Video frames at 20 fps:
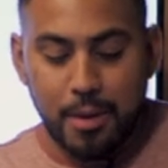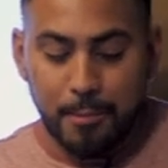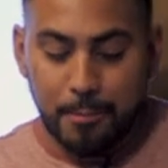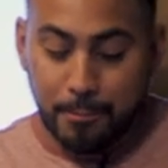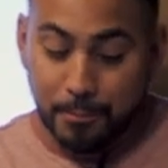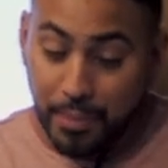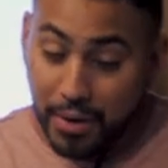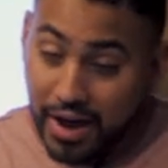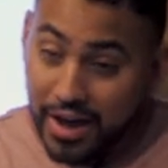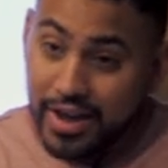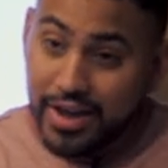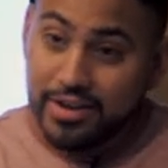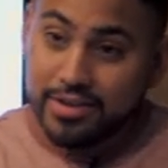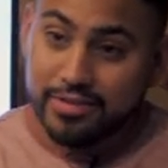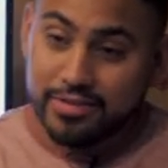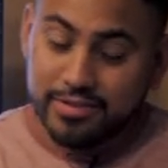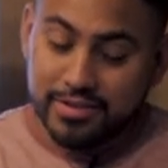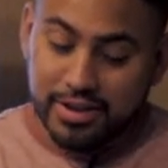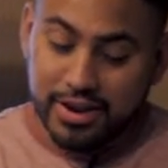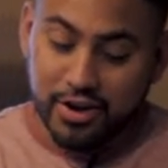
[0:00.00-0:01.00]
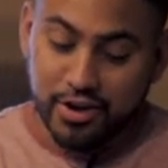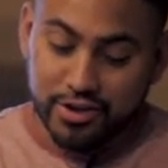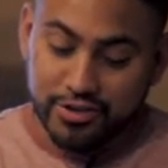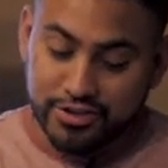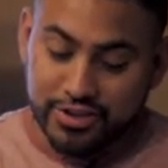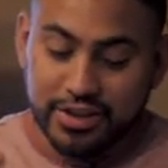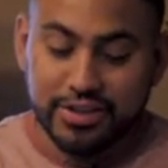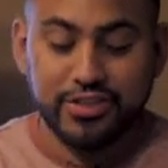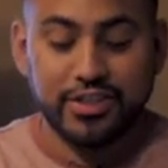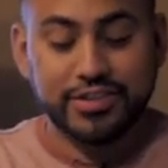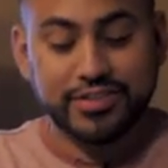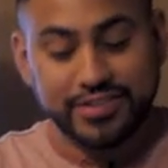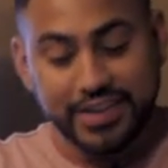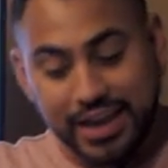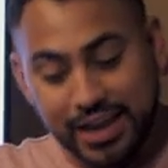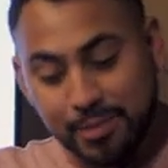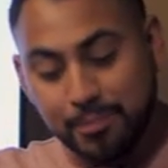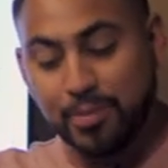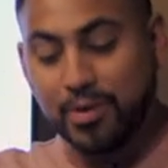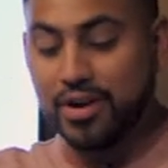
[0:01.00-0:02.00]
But, here is the
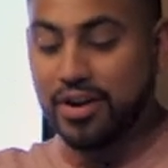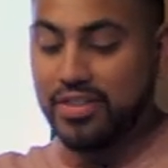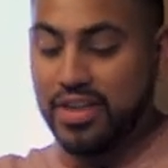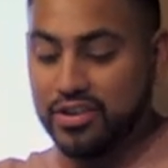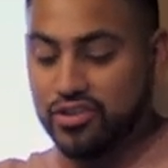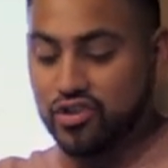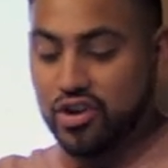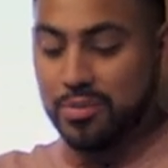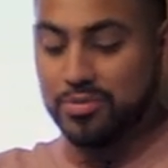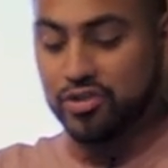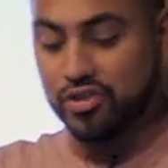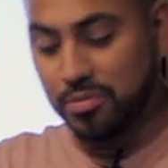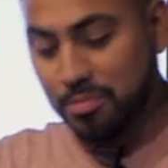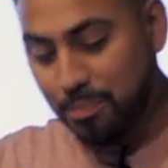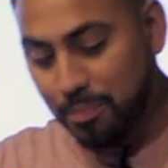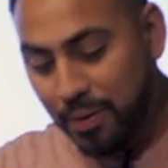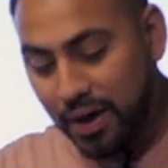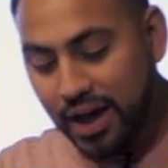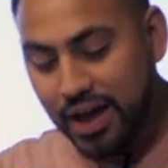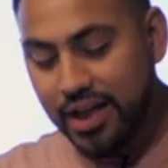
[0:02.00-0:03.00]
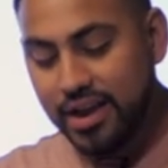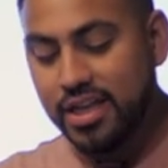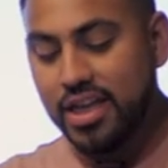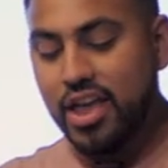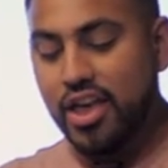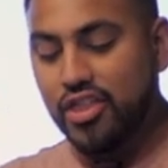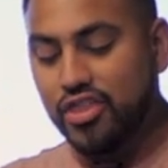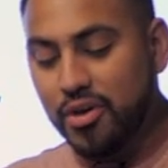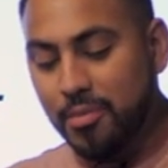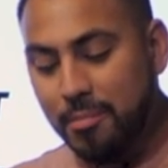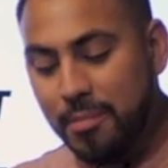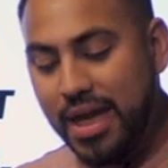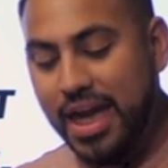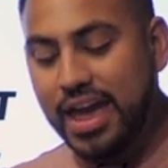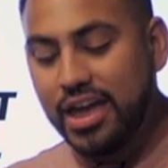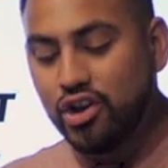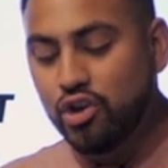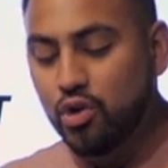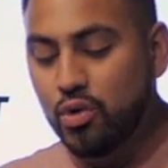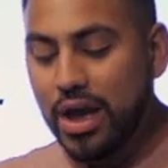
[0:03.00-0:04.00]
second part of that scripture, but the
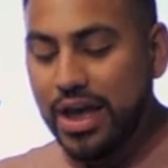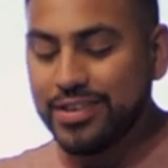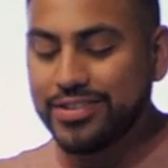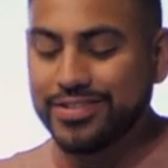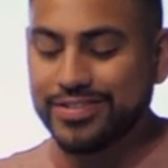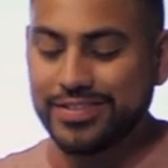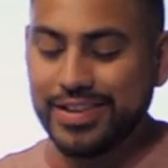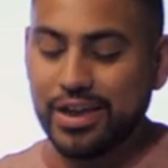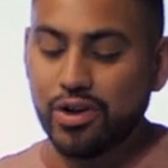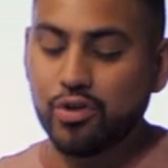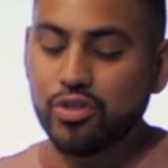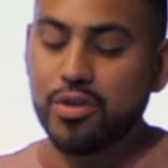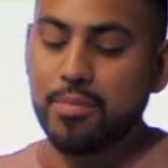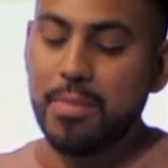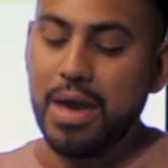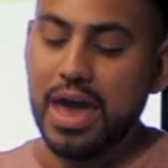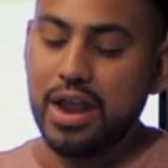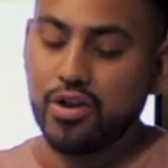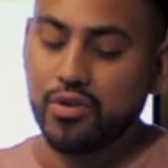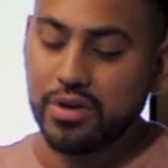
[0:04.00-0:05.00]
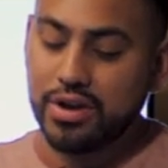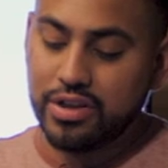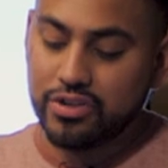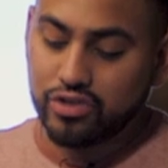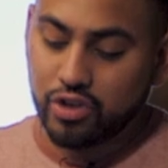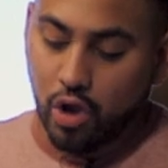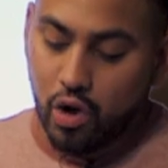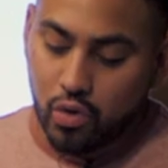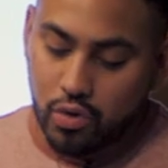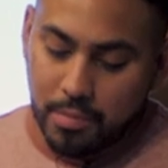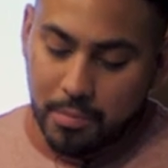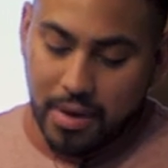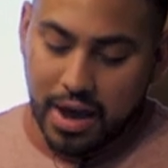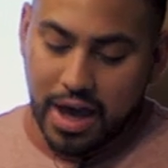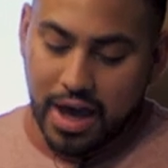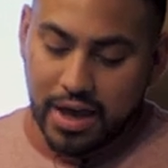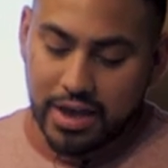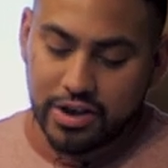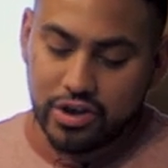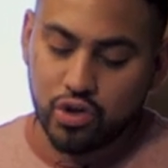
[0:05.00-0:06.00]
man who has settled the matter in his own
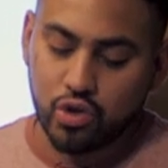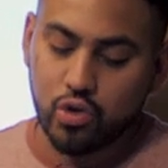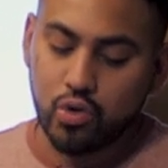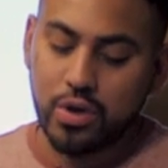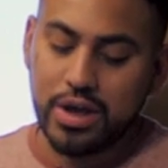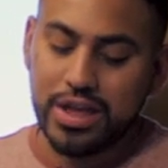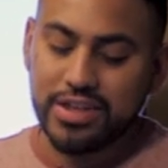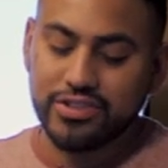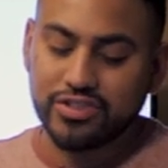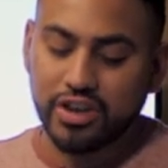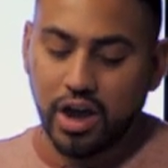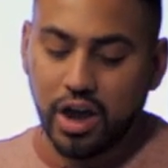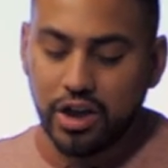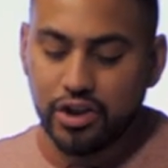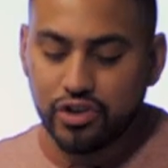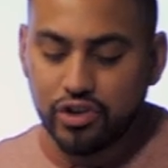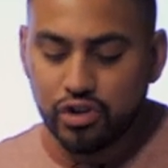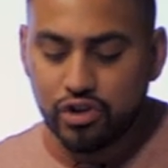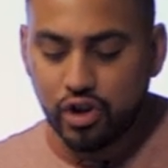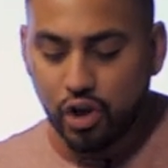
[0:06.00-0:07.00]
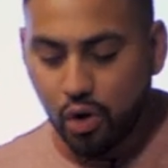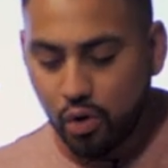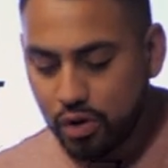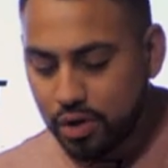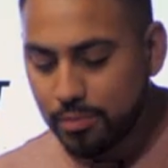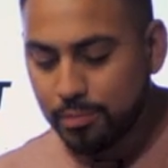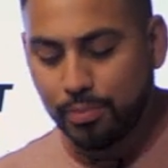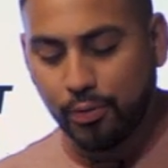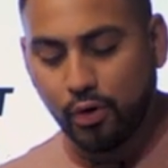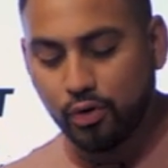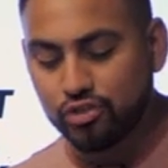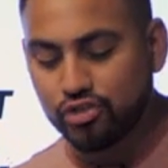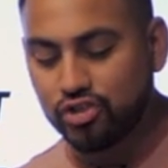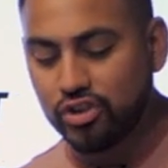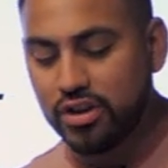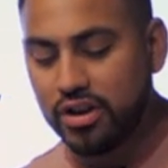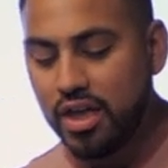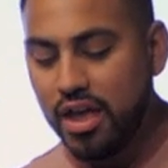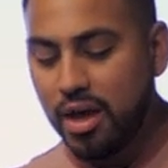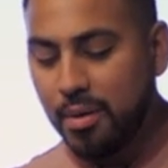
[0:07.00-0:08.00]
mind, who is under no
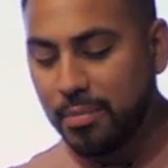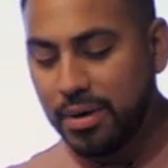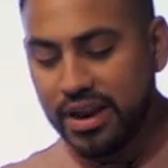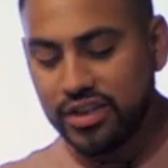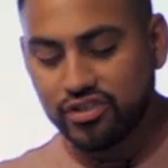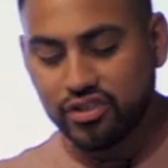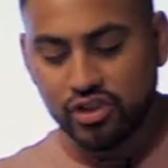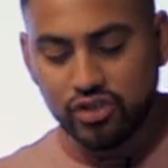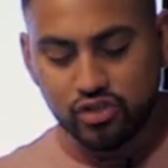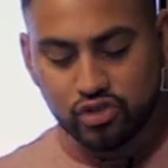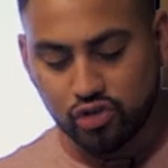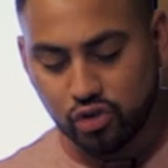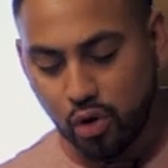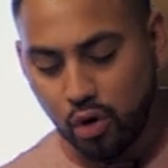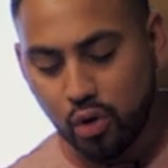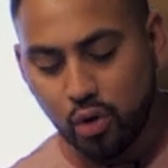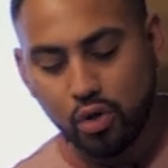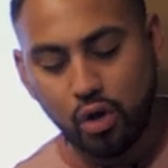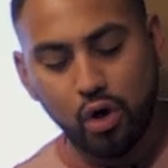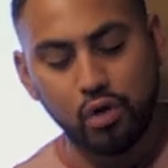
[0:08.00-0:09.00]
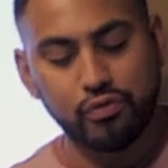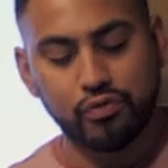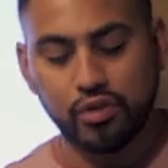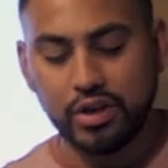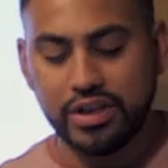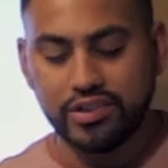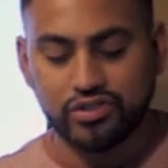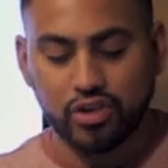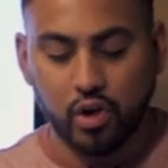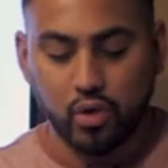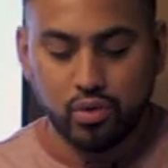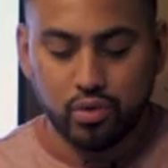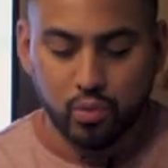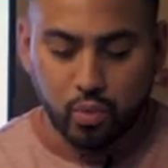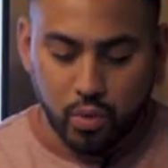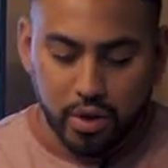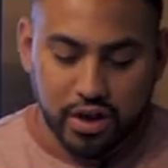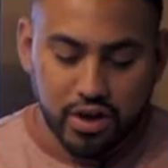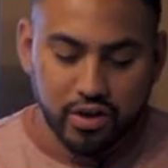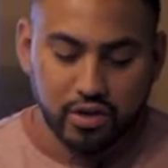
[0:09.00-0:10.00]
compulsion, but has control over his own
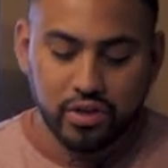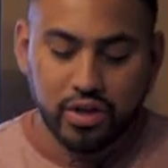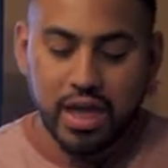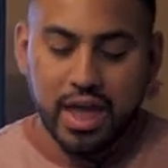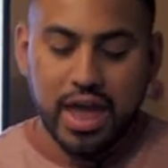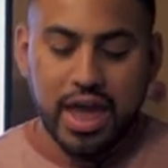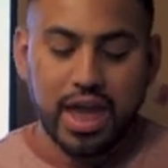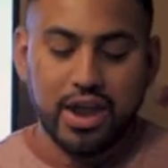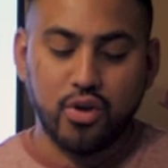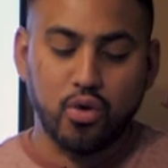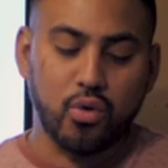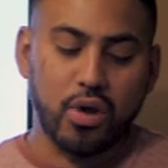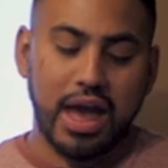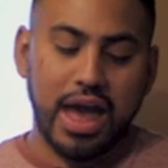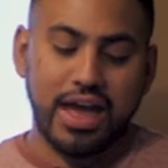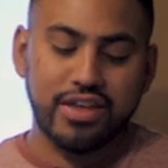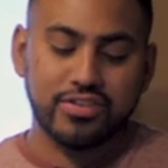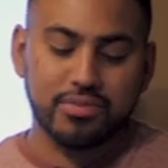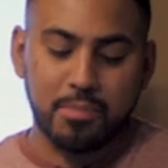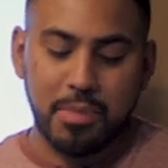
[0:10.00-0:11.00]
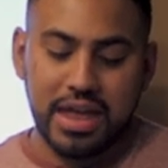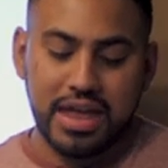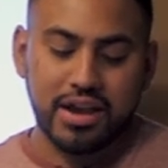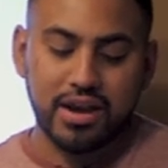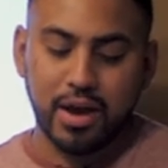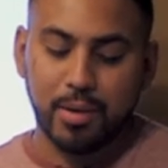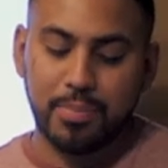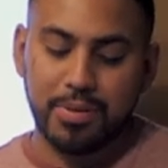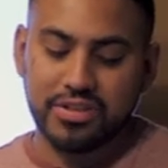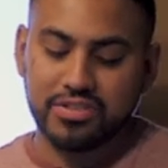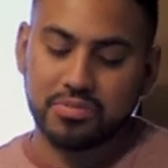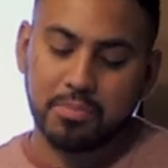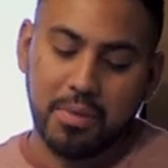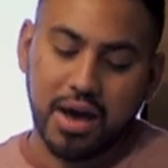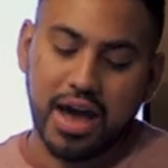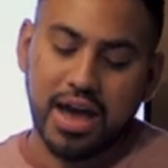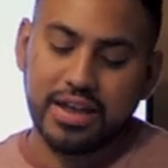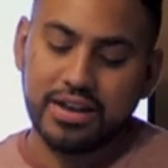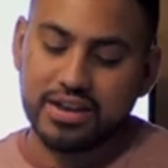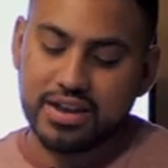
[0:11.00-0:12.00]
will, and who has made up his
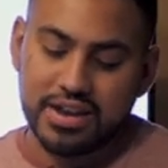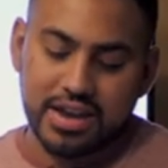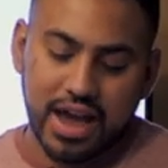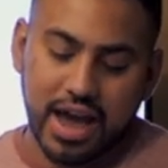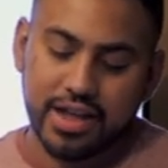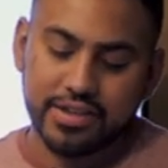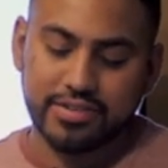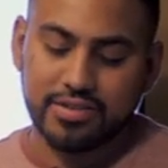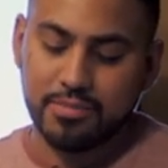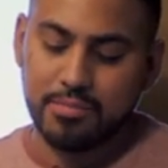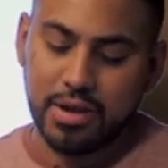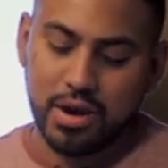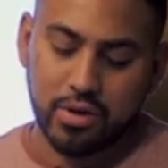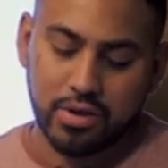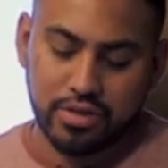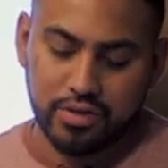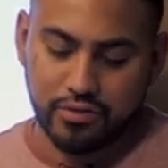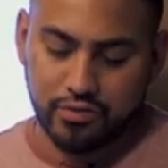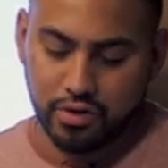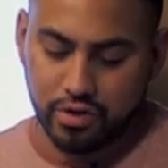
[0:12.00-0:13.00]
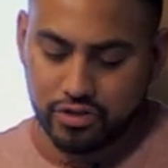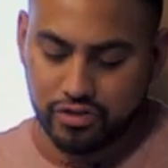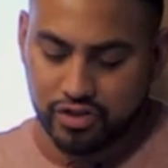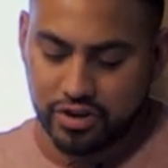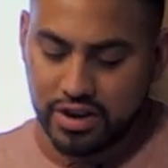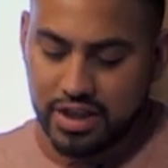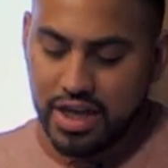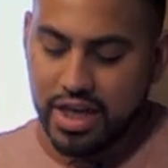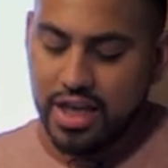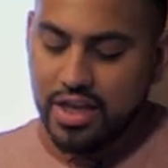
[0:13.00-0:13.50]
mind not to marry the virgin,